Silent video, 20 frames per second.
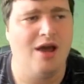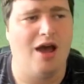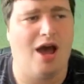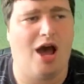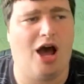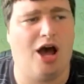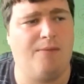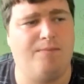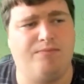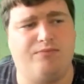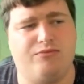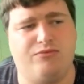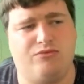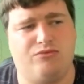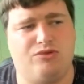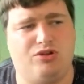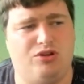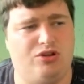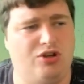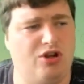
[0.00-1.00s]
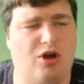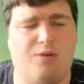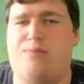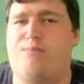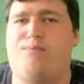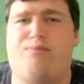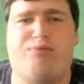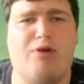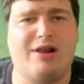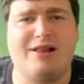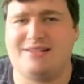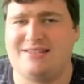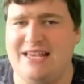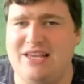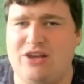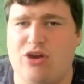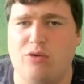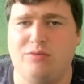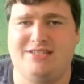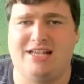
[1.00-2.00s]
um you know, bring this
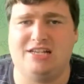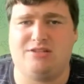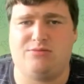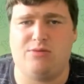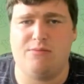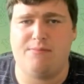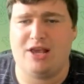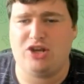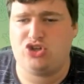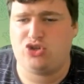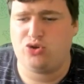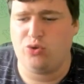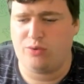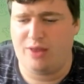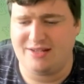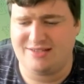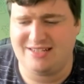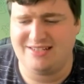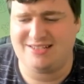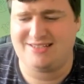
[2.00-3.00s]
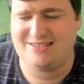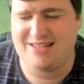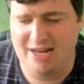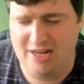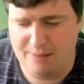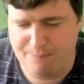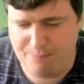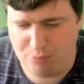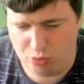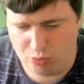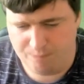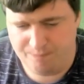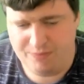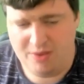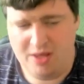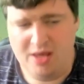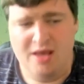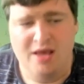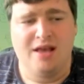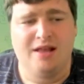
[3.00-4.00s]
ecosystem and make sure that it's sustainable?
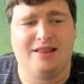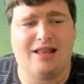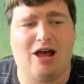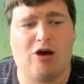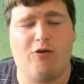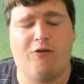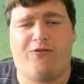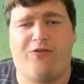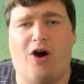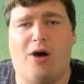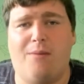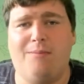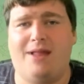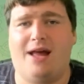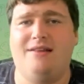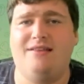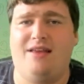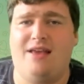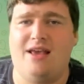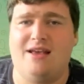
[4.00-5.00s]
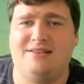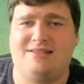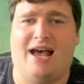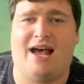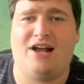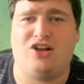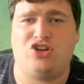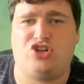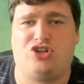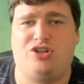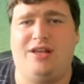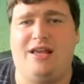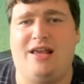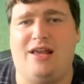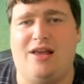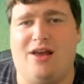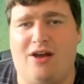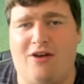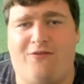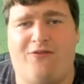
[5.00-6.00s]
Now, Farmlandia is
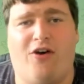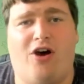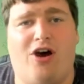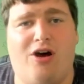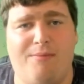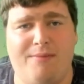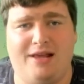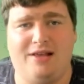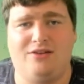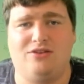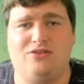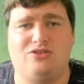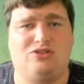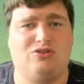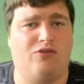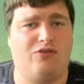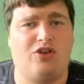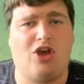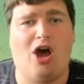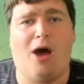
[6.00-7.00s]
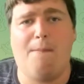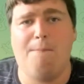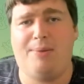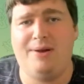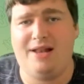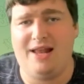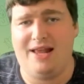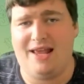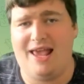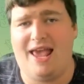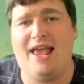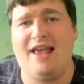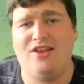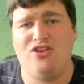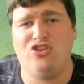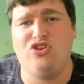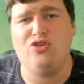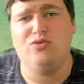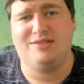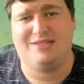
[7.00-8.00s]
actually a farming sort of company
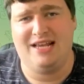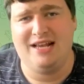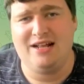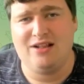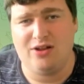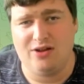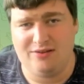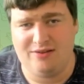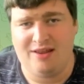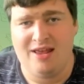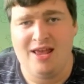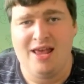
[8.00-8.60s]
in New Zealand,